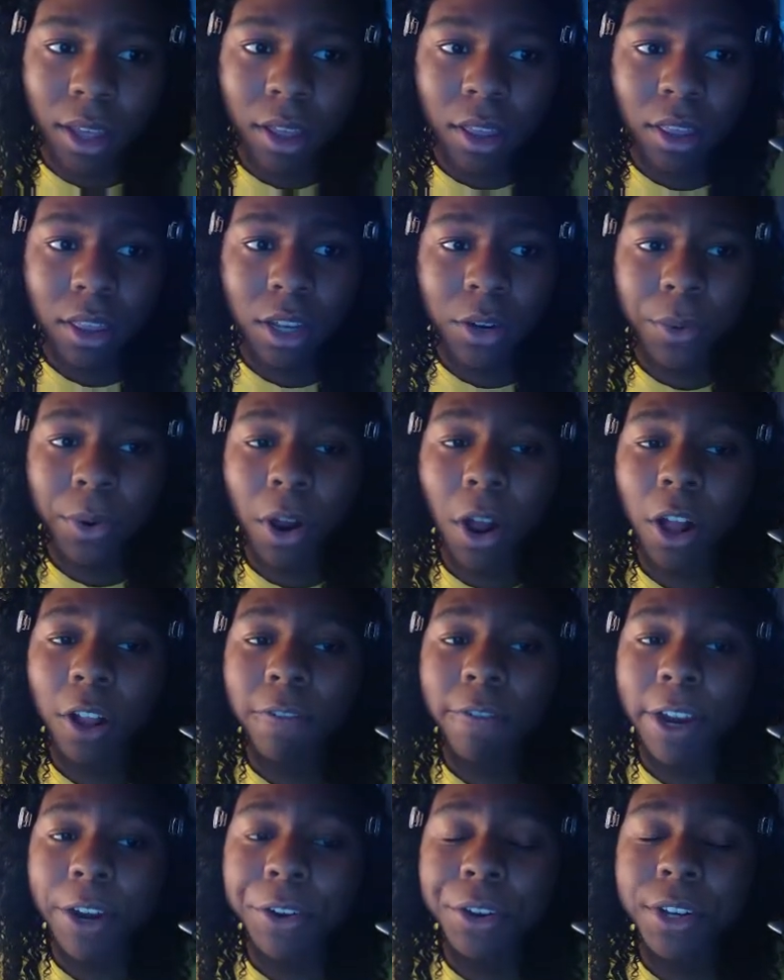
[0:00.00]
They were all
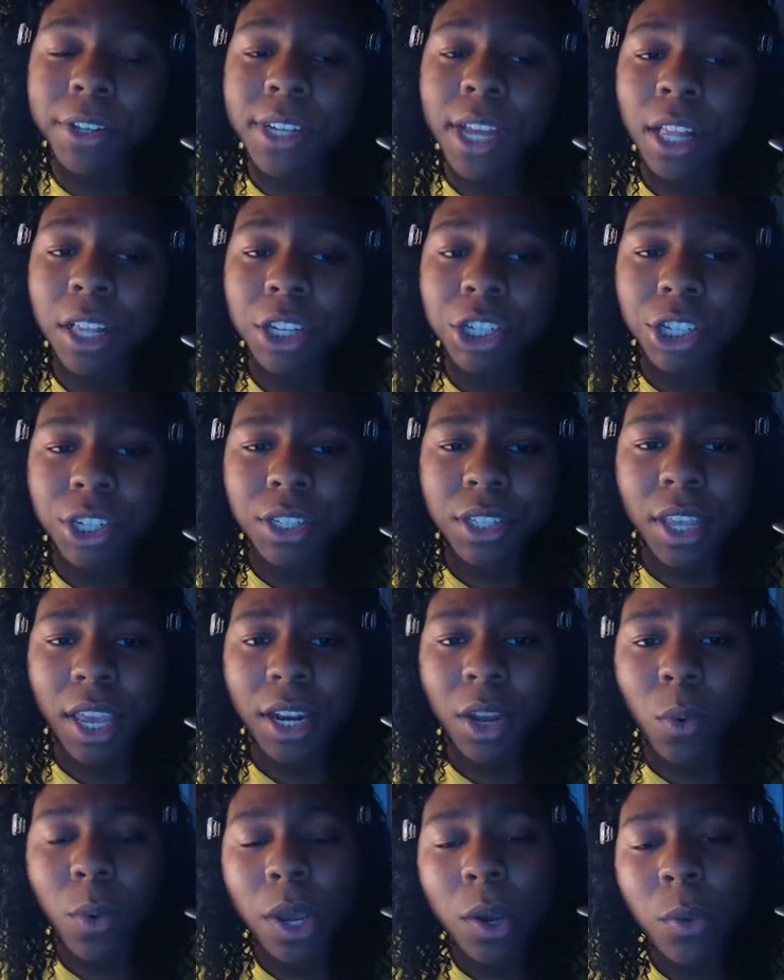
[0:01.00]
very intelligent and
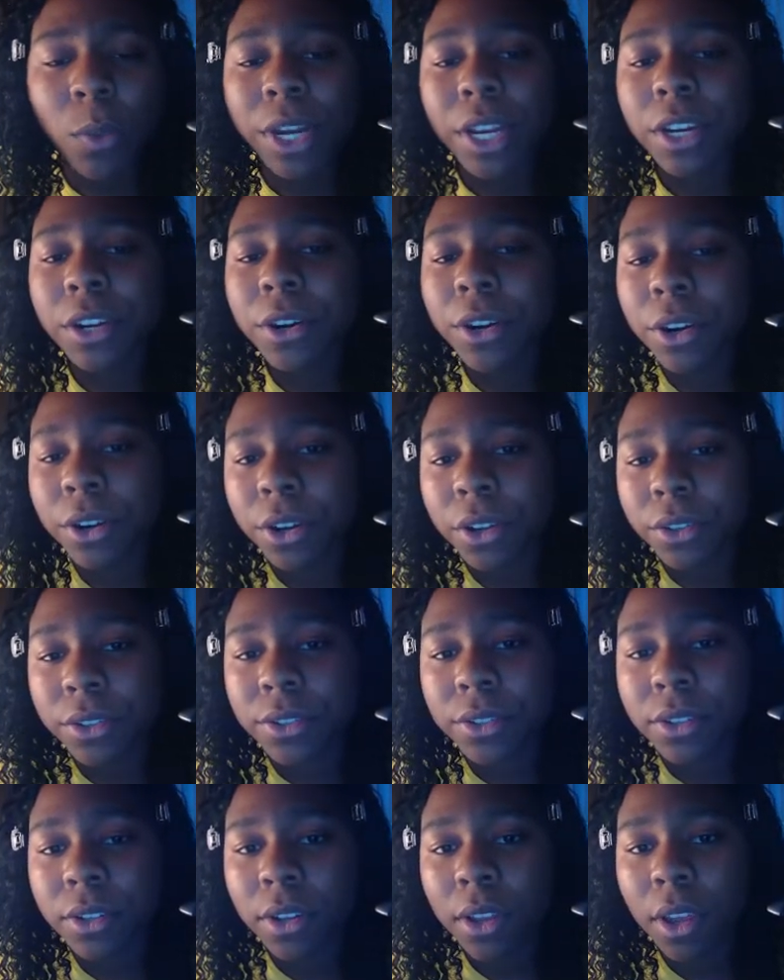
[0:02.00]
quick-witted
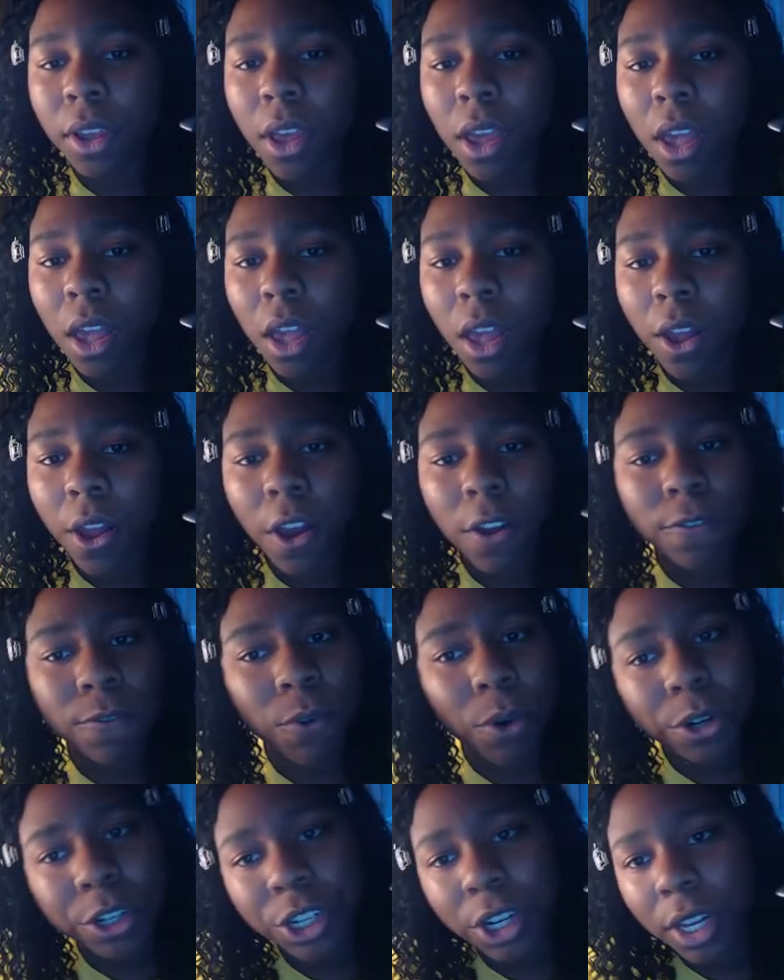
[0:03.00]
girls.
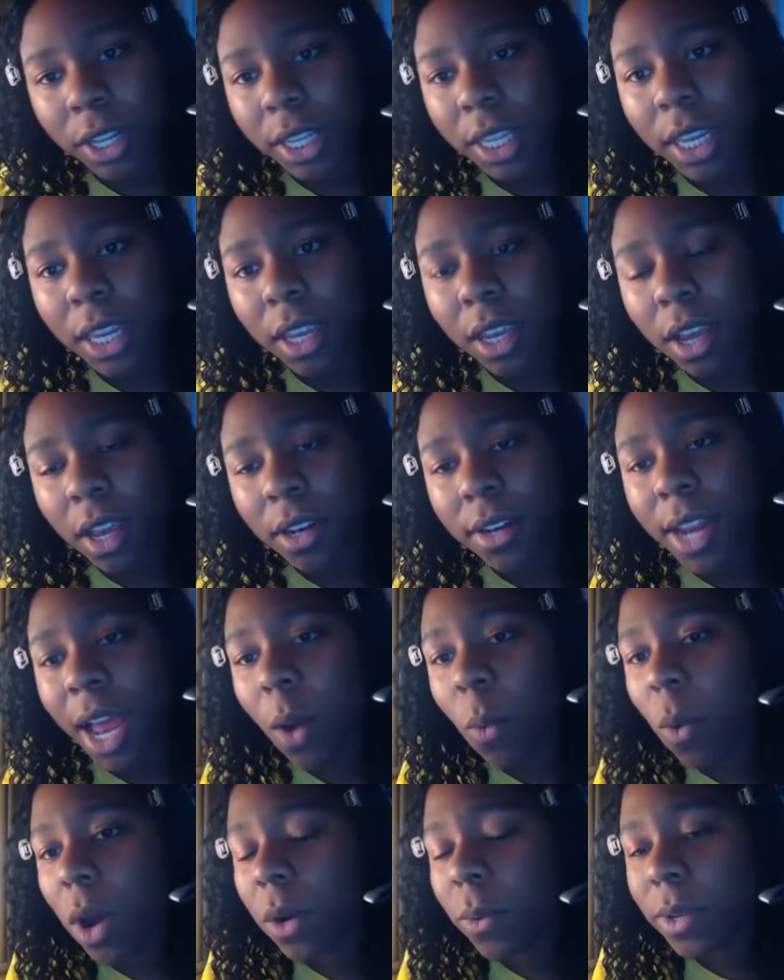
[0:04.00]
Unfortunately, not
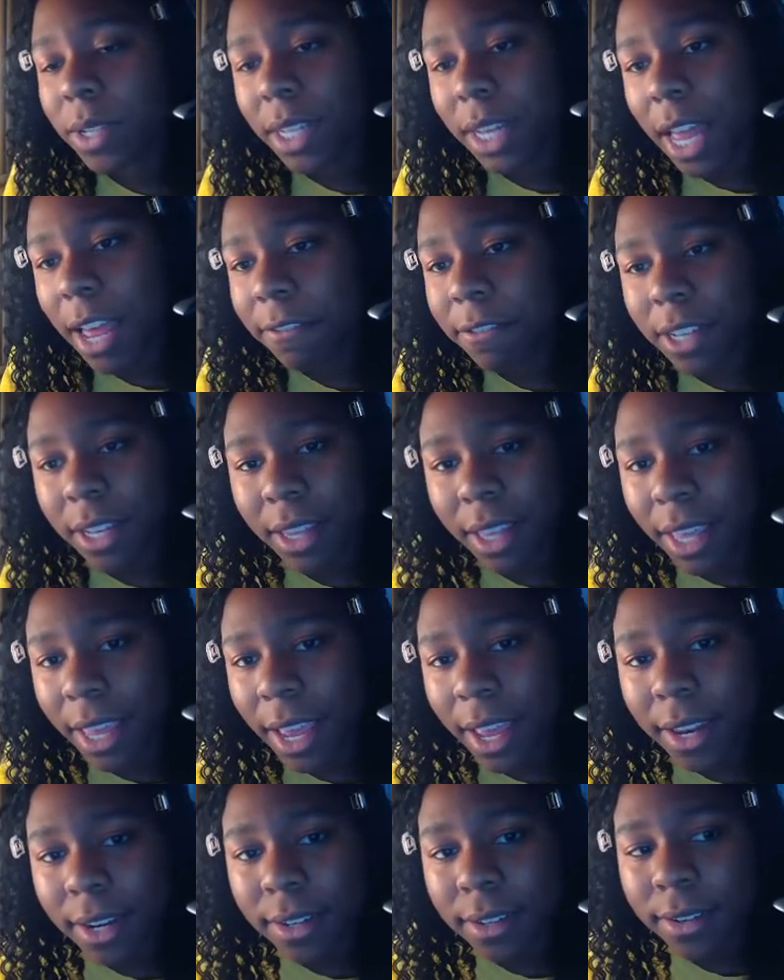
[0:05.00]
one was left in the
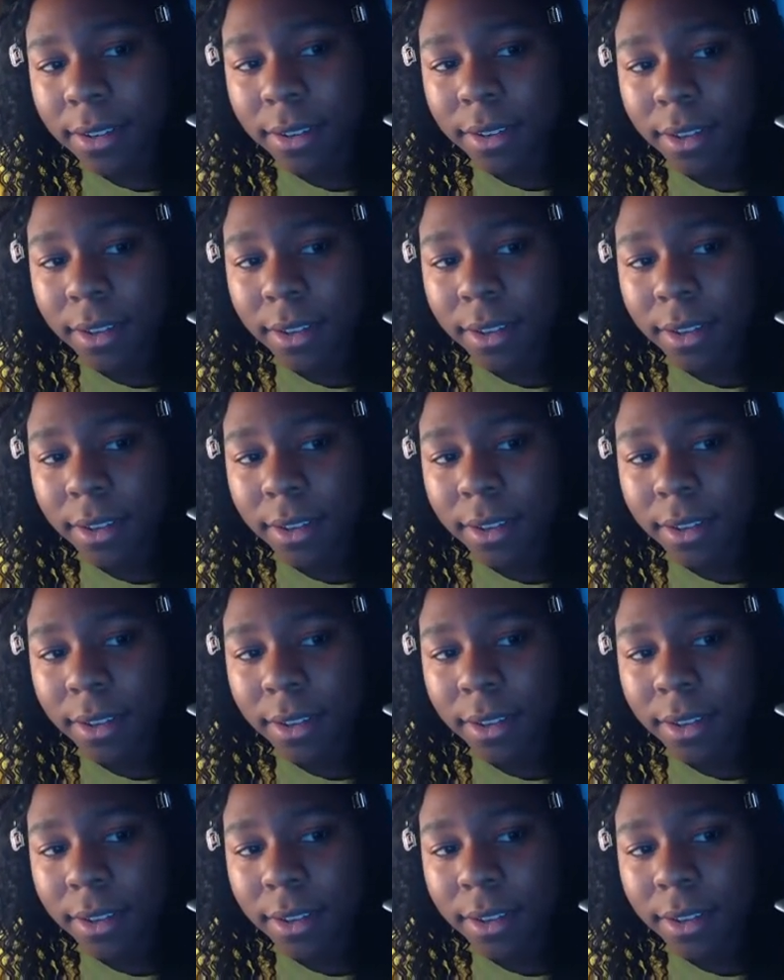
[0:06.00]
end.